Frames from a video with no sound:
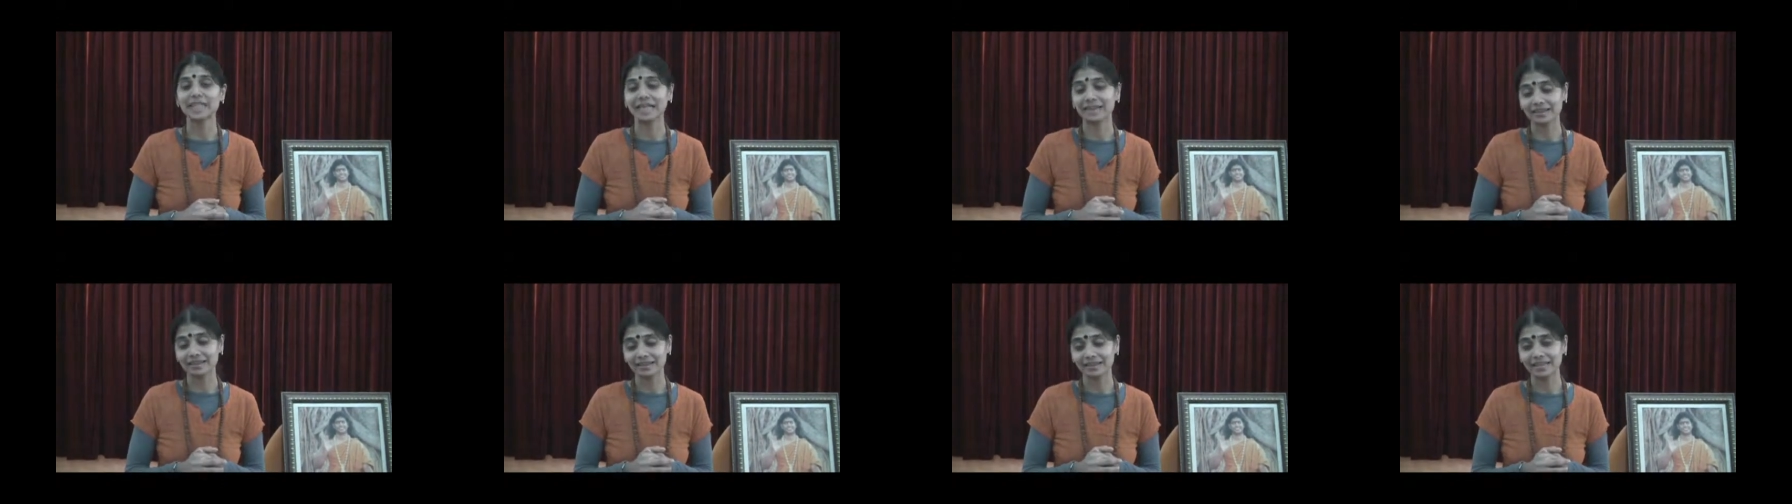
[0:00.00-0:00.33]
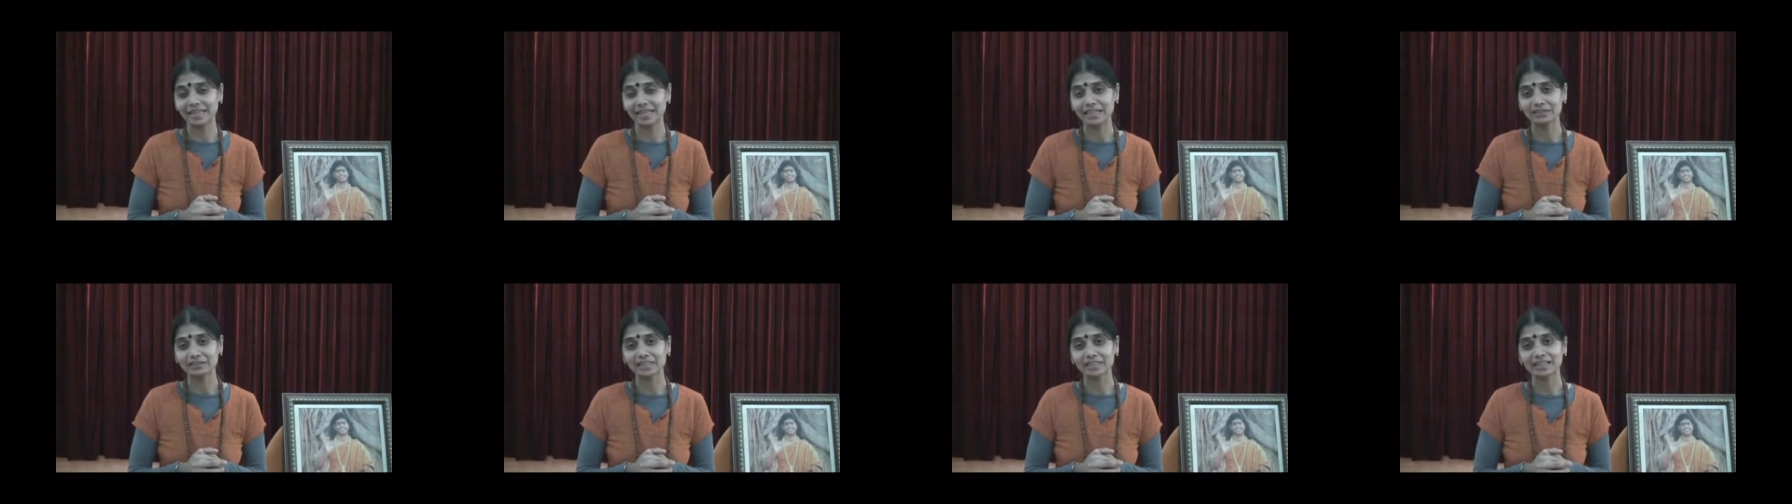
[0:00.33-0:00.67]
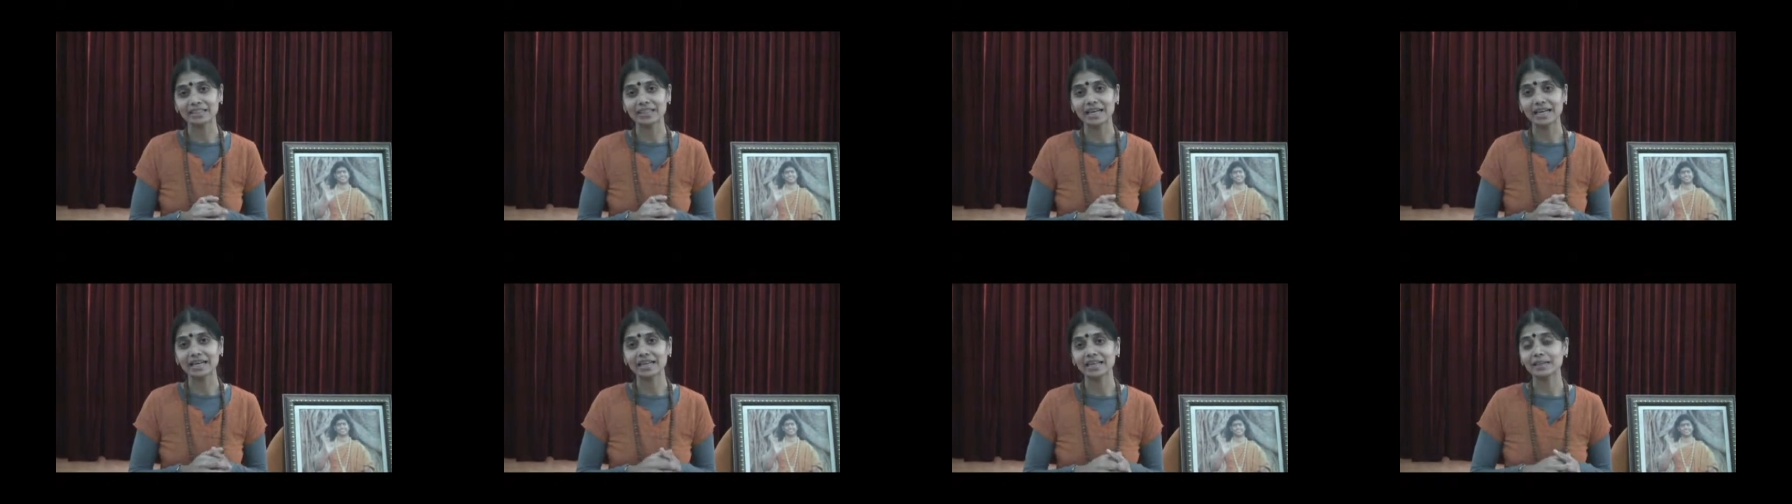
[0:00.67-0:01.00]
take
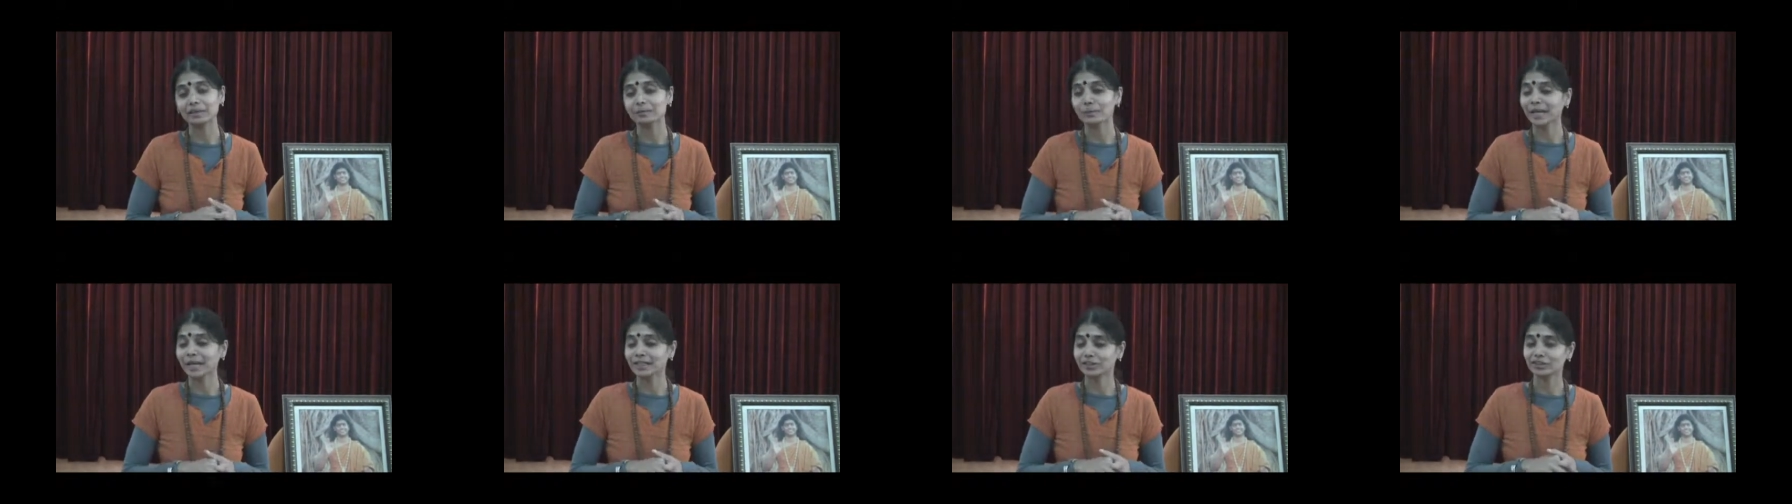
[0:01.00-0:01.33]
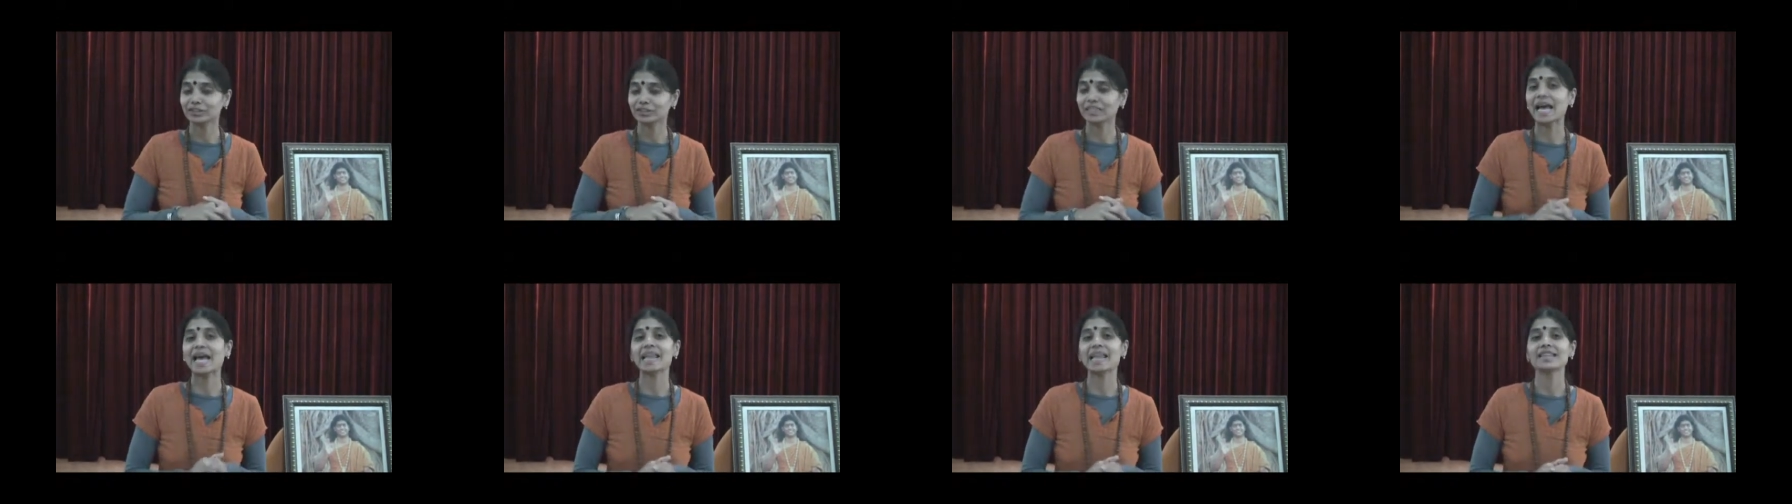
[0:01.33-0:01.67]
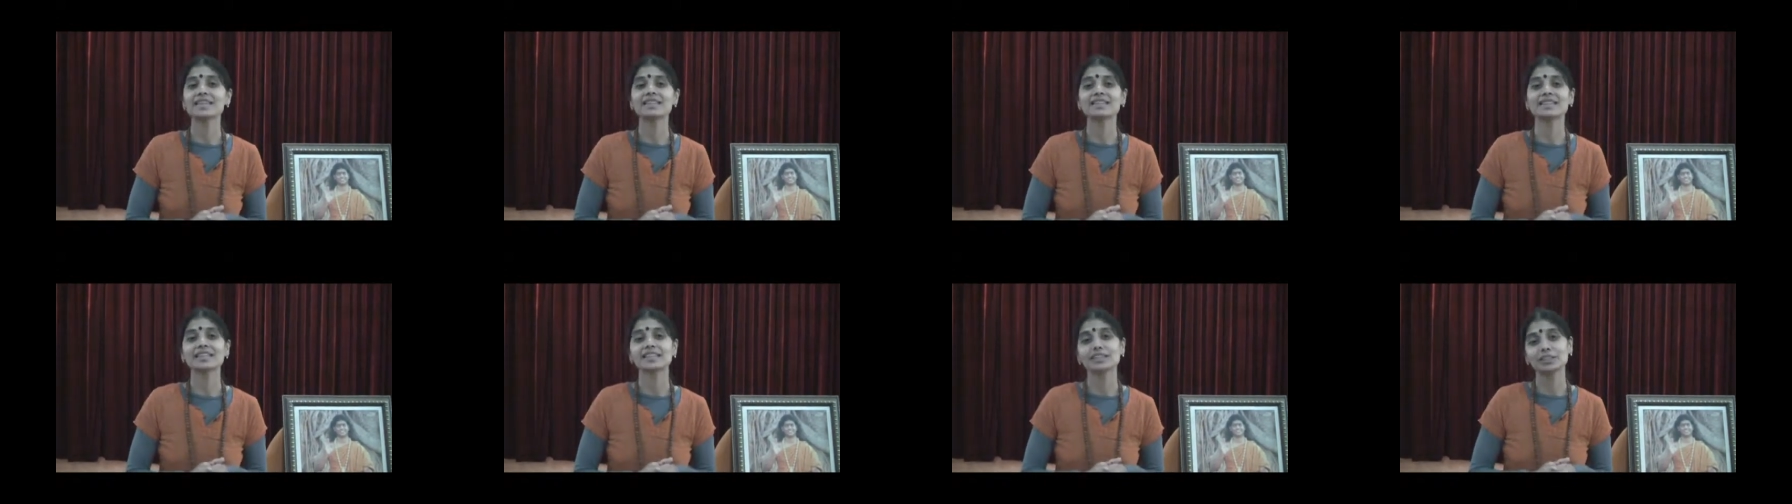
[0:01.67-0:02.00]
Indidyalaya back to
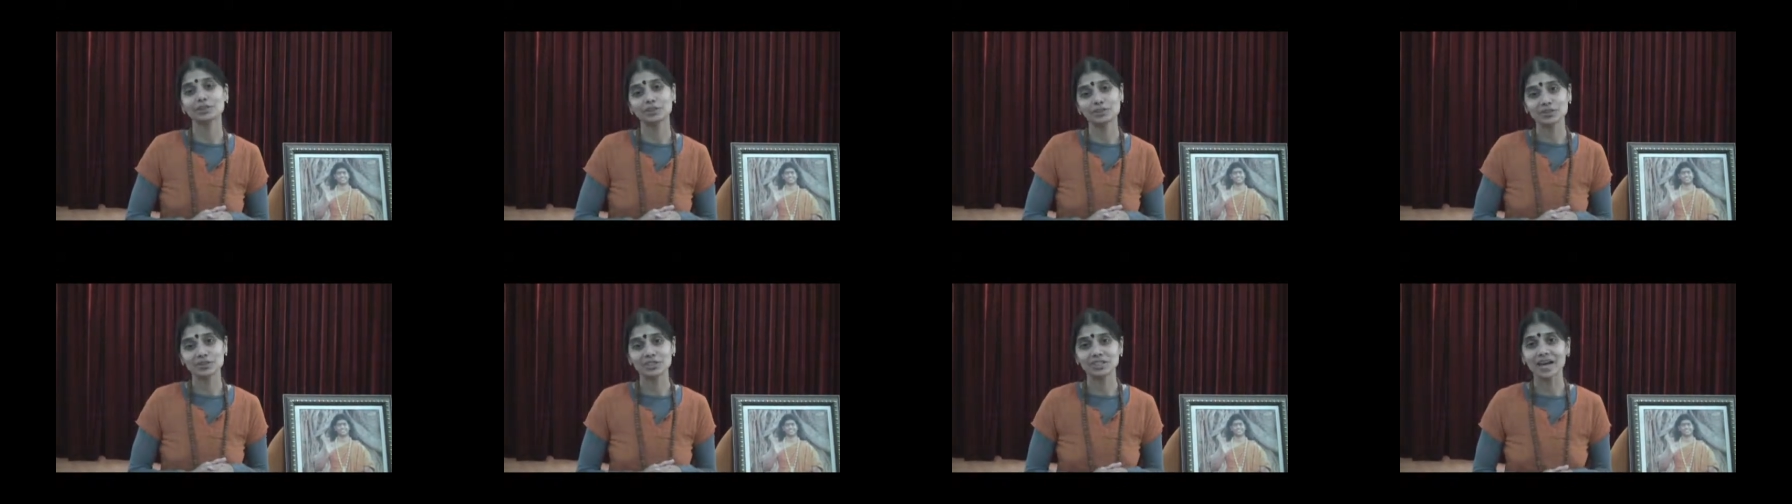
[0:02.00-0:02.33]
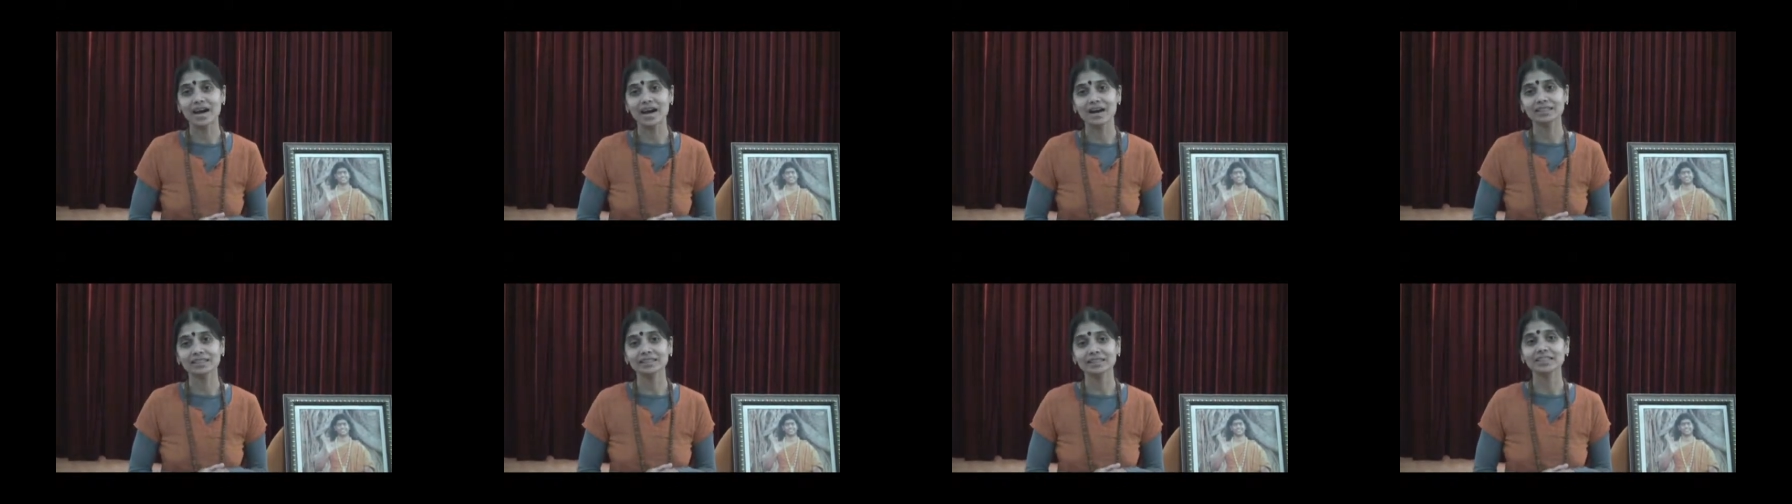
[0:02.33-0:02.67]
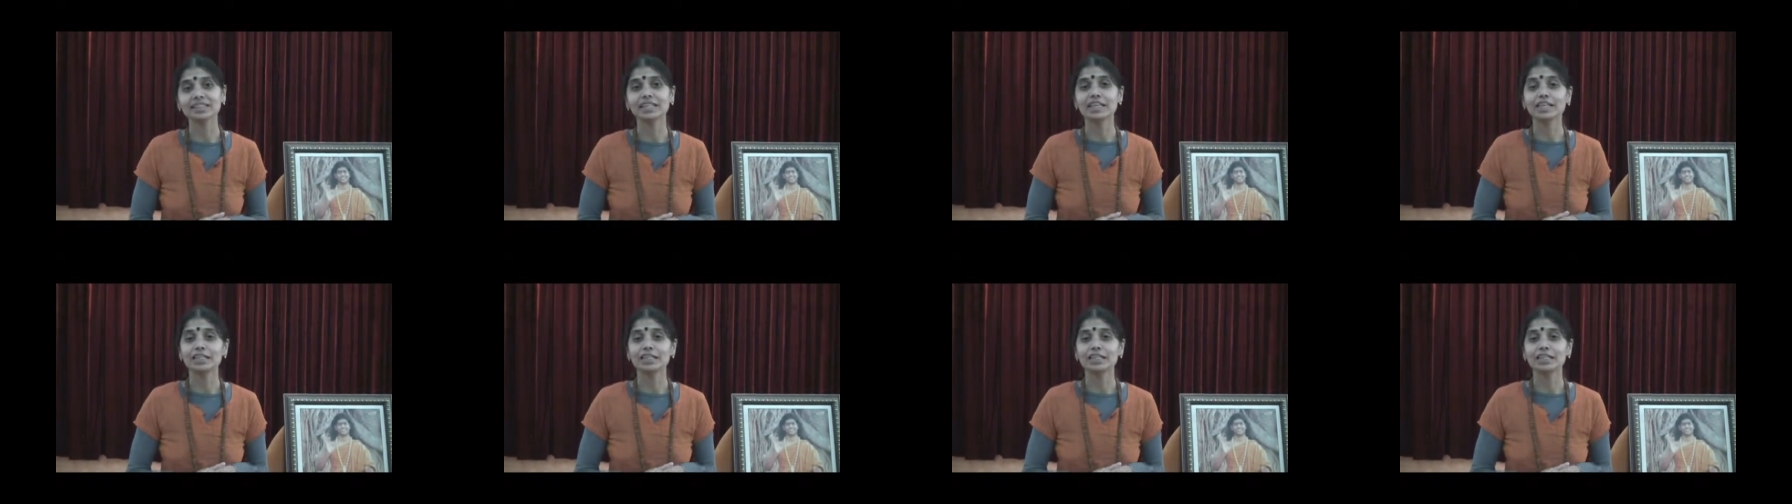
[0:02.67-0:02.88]
Dallas to start,